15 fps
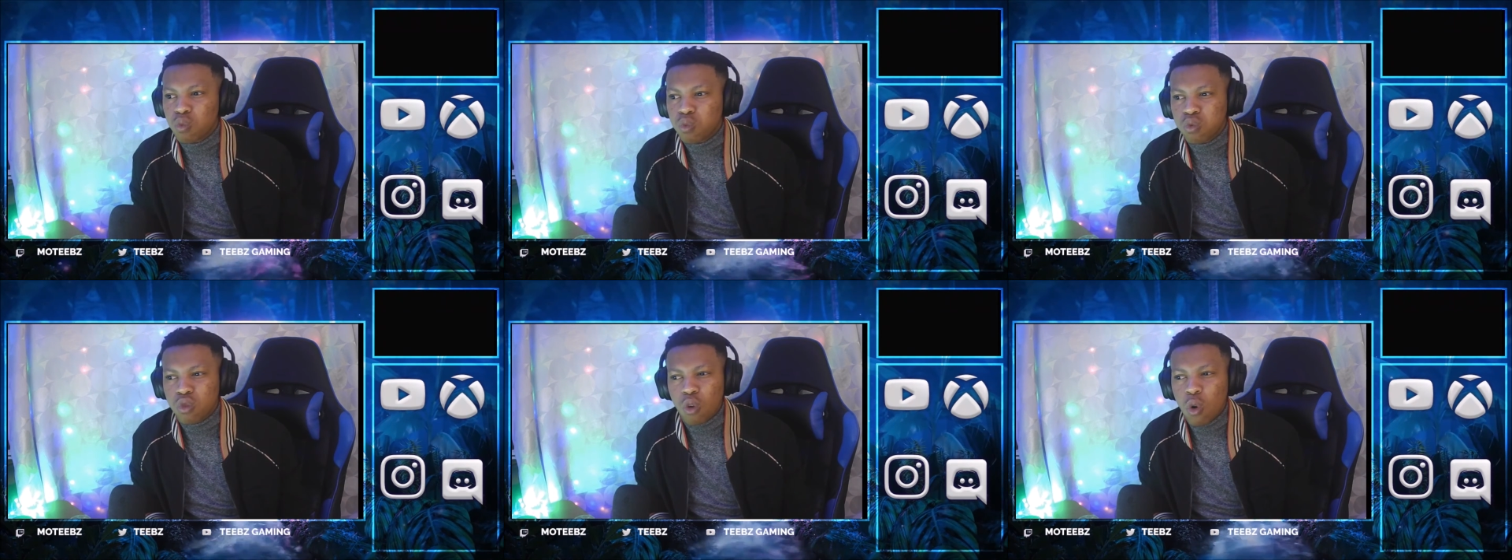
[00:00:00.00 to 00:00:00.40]

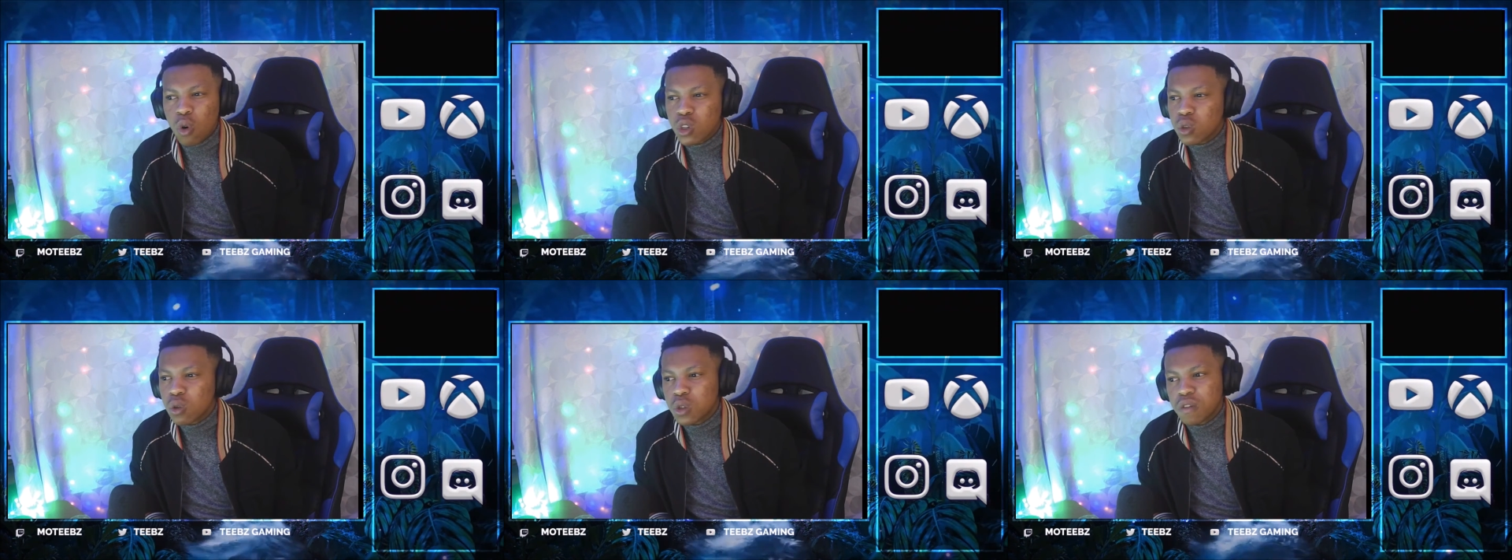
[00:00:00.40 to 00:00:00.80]
all
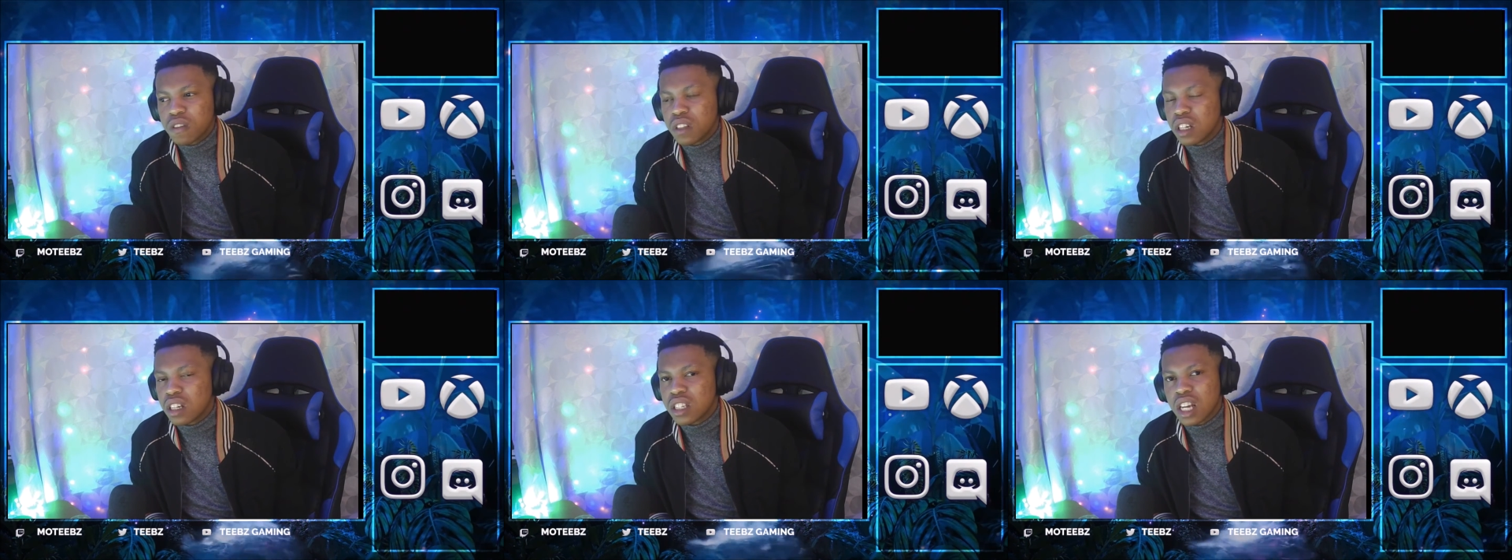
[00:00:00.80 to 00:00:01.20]
sorts of
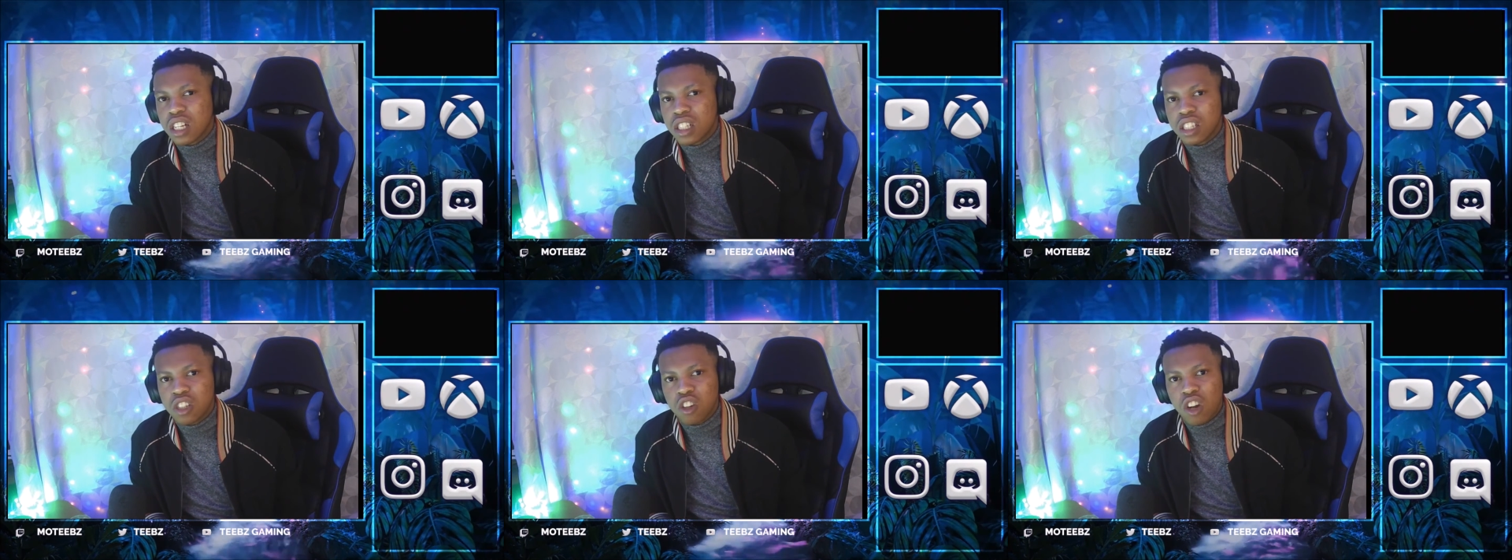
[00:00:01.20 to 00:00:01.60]
things.
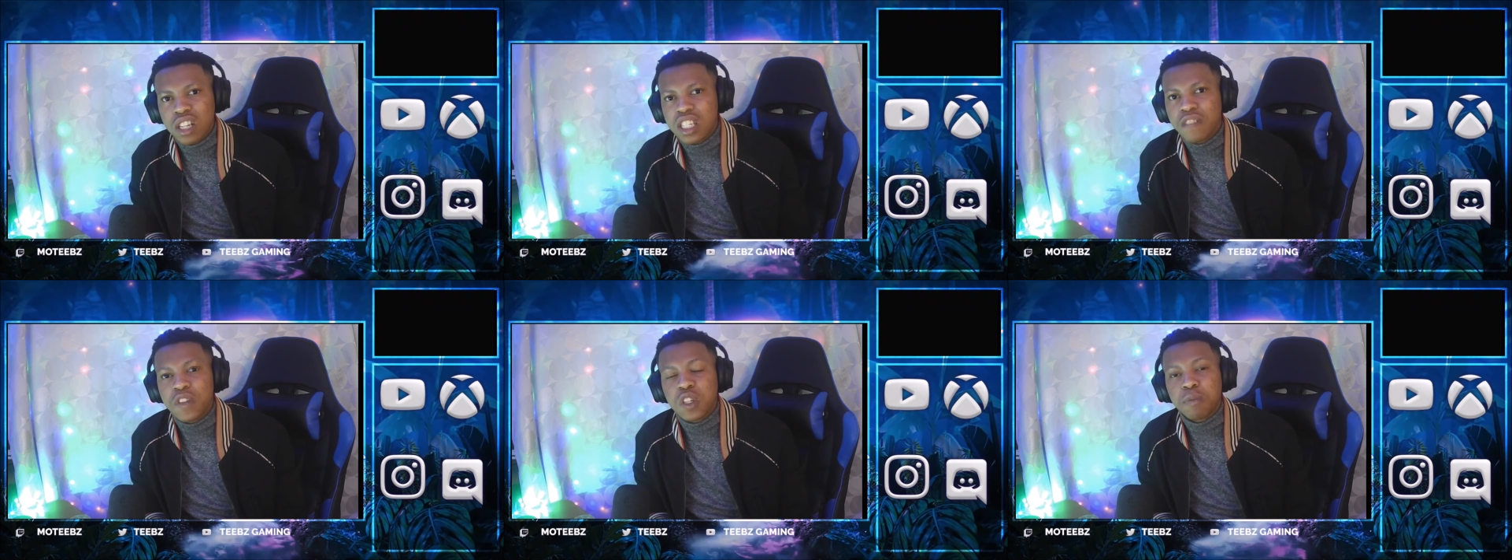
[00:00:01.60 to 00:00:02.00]
Actually try and
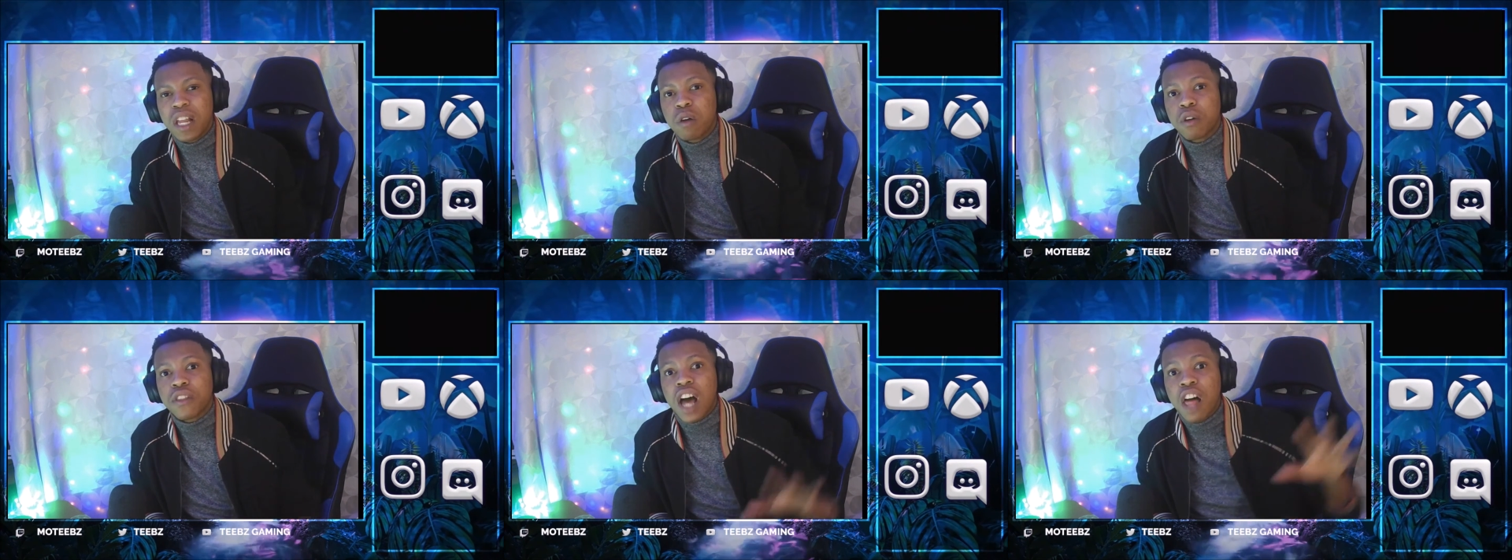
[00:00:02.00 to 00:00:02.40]
see if he's
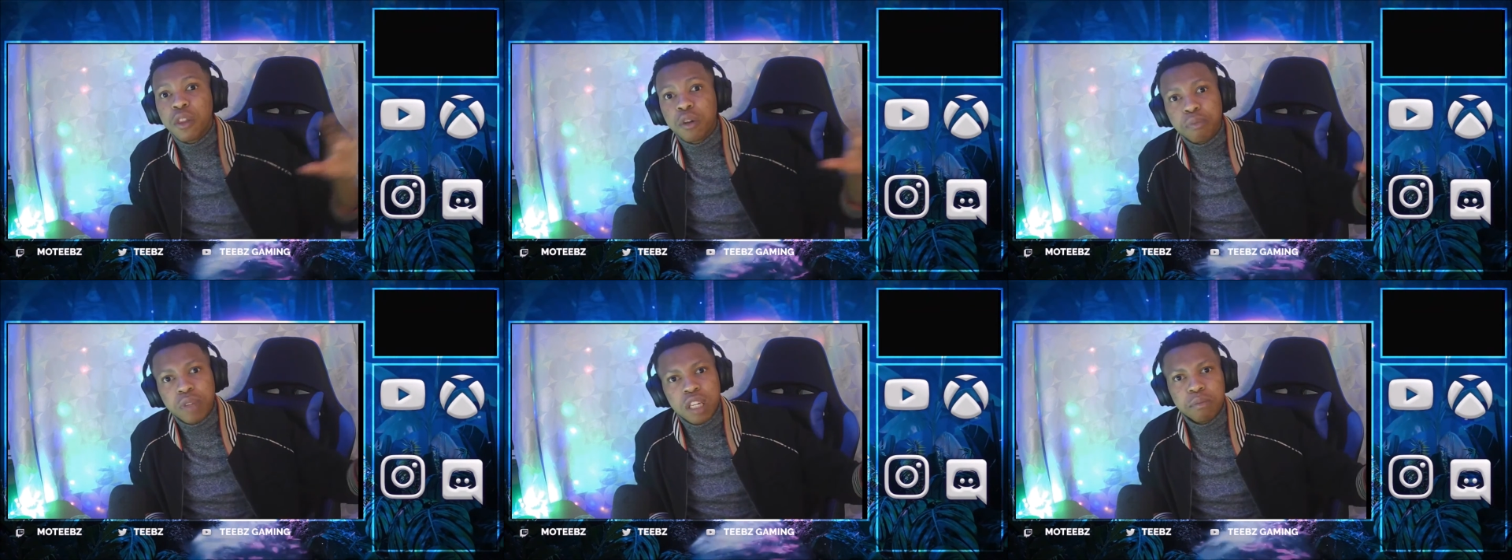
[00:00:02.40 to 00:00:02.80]
playing with other
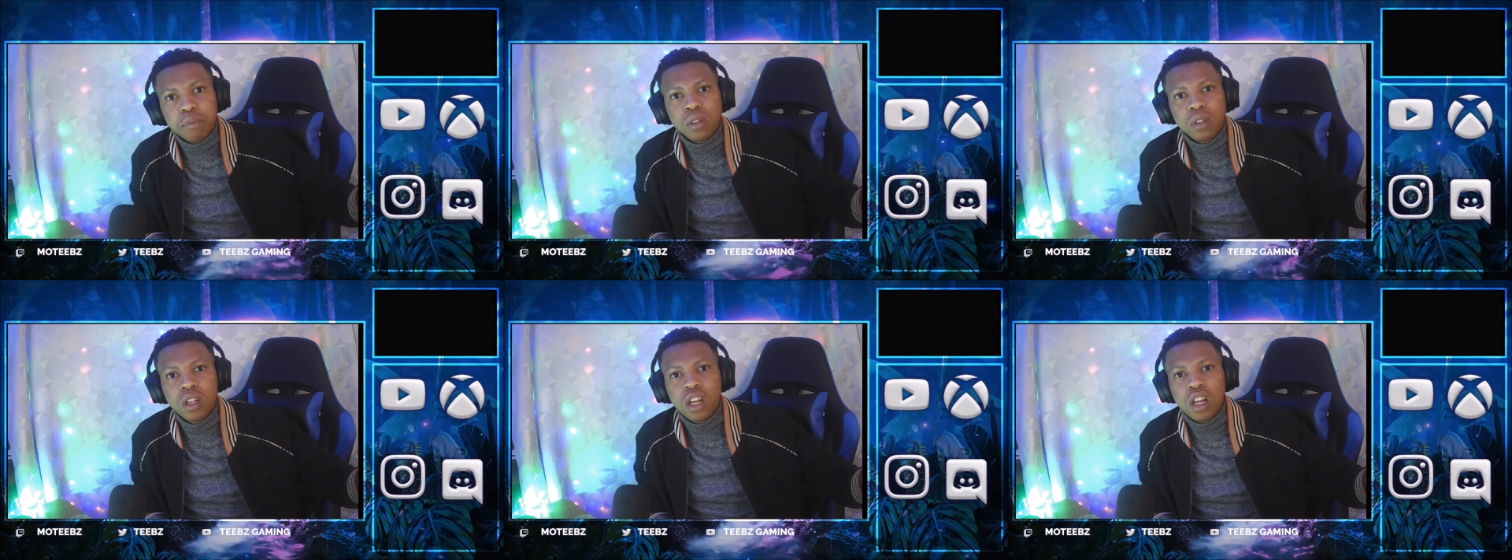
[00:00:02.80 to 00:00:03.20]

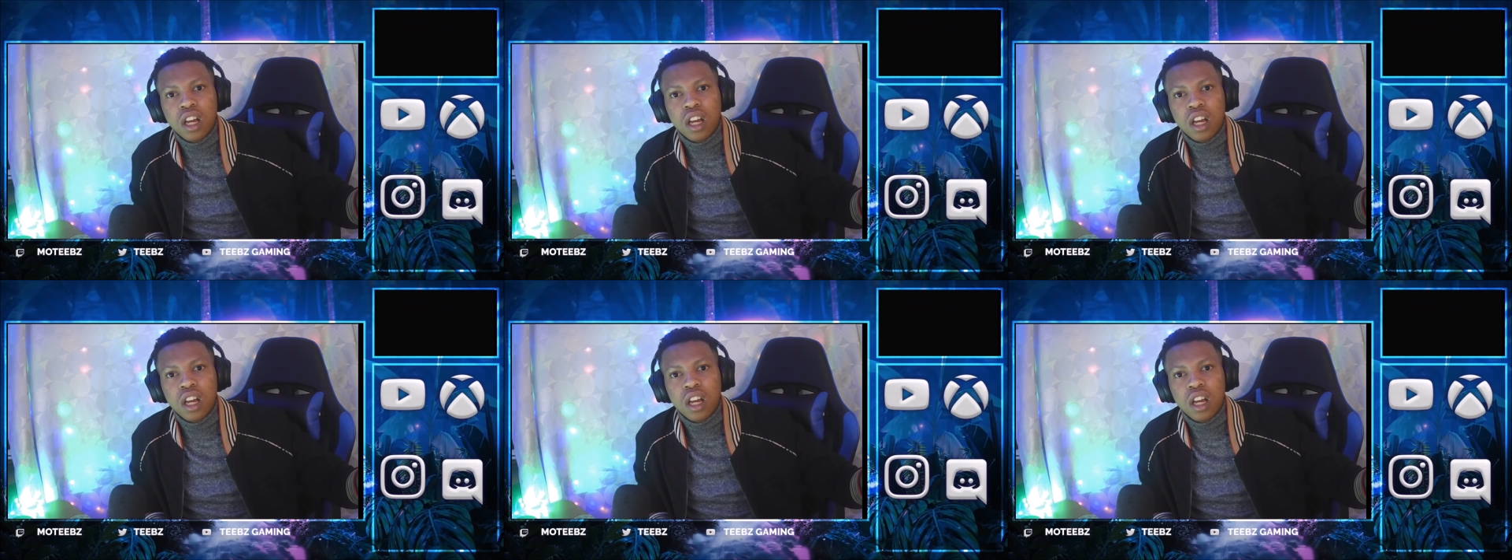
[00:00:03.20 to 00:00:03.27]
people,